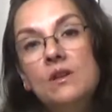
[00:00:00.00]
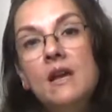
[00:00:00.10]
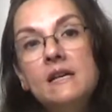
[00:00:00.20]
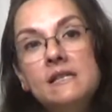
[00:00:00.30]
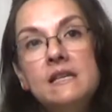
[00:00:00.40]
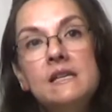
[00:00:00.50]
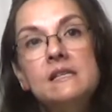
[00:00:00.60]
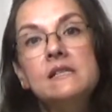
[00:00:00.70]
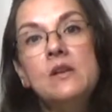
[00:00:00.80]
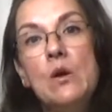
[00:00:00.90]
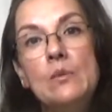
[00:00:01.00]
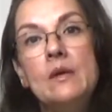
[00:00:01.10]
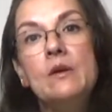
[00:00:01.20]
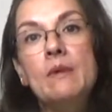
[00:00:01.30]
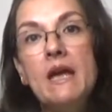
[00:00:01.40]
nice thing is
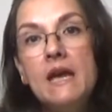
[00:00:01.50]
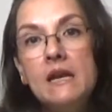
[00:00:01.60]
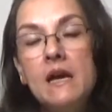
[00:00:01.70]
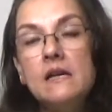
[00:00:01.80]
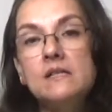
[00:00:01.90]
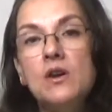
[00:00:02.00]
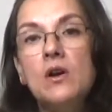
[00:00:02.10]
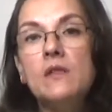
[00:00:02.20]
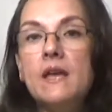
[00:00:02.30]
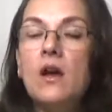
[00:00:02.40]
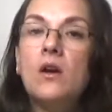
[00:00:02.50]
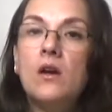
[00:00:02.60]
Hobium and Ice Yarn, they